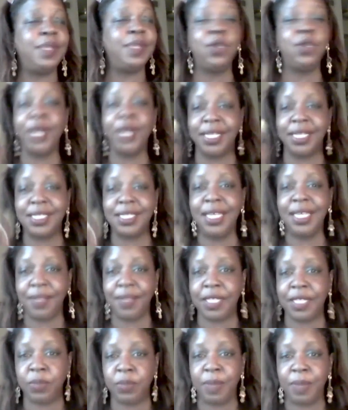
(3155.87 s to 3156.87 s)
you can
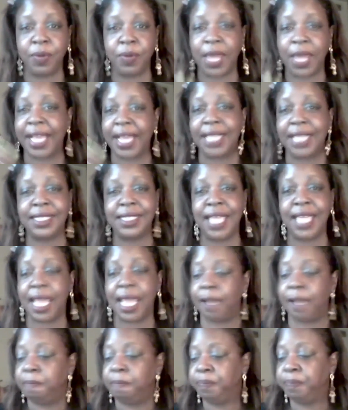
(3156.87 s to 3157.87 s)
see these people, like I
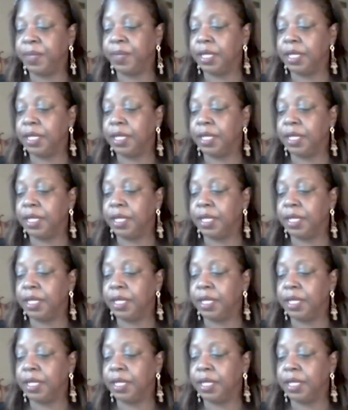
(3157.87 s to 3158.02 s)
said,